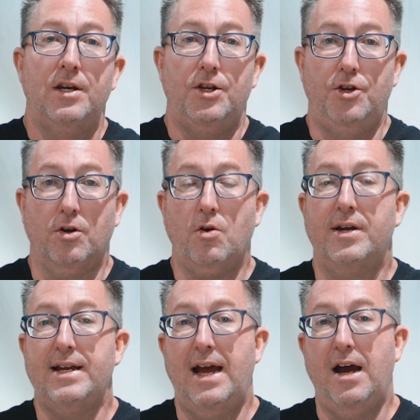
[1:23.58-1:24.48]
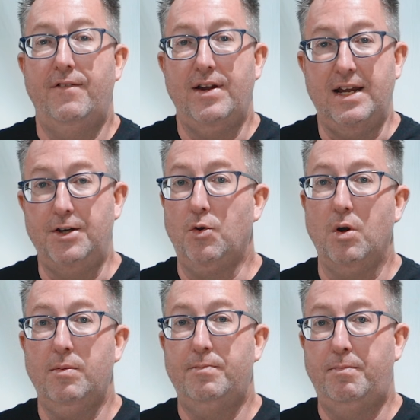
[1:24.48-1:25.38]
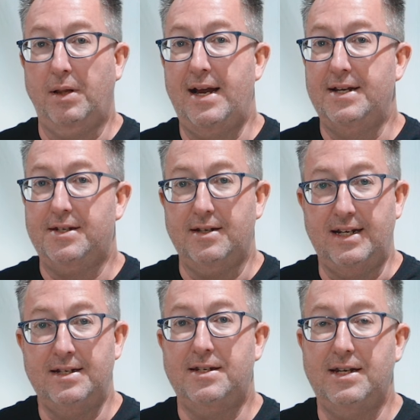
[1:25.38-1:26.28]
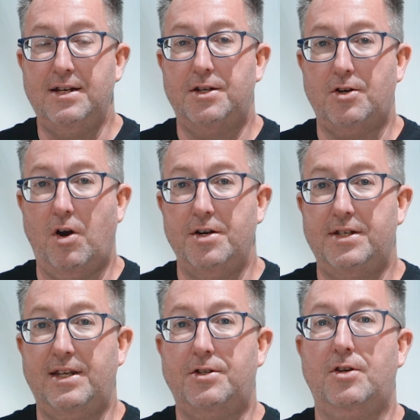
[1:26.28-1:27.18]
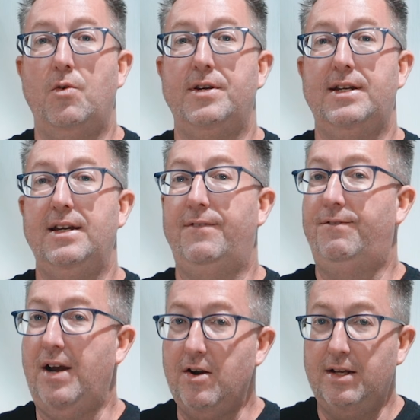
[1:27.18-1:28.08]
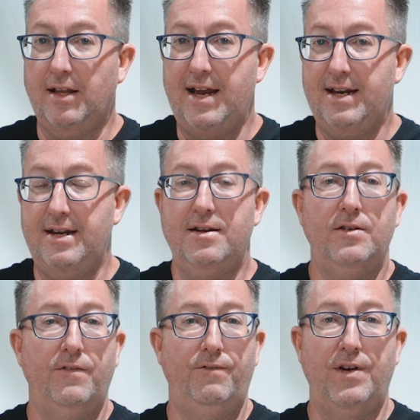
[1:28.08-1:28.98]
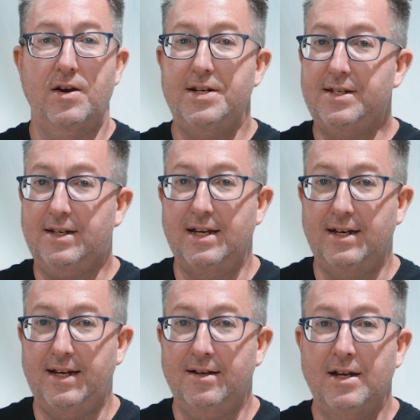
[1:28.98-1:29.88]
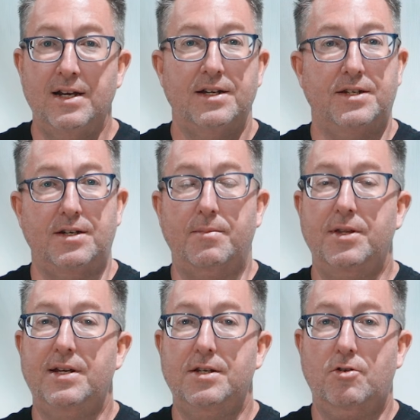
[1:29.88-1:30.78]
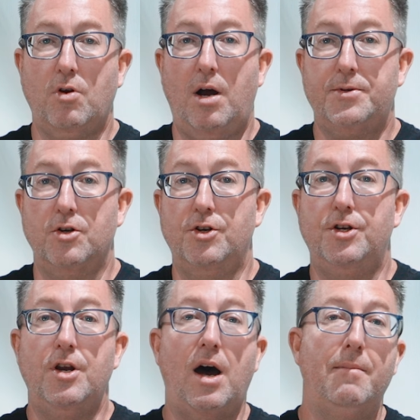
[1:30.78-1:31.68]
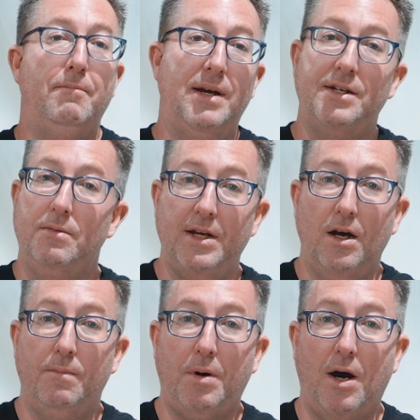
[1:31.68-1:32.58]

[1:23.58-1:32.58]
you're going to have indoor plants in seed starts that's going to get very leggy, very skinny. Some of these crops are not meant to be up